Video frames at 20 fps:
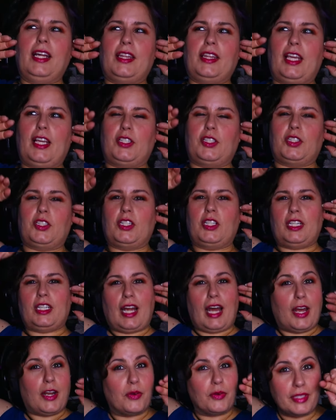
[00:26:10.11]
They should.
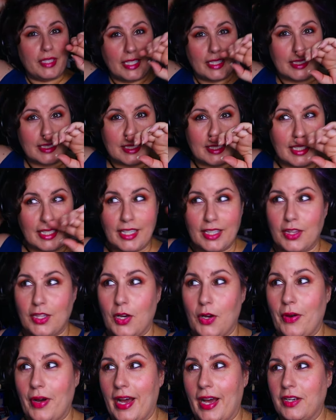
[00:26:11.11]
I don't need to see it
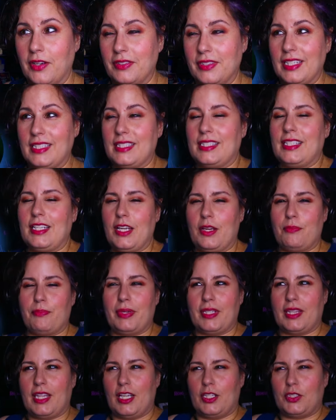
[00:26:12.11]
though. I don't need to see it,
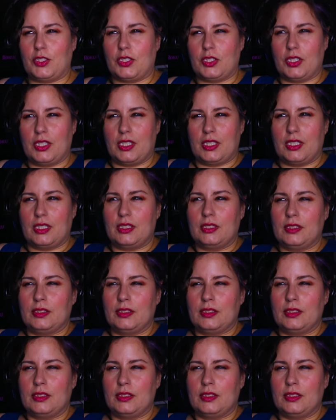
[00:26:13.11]
but they should.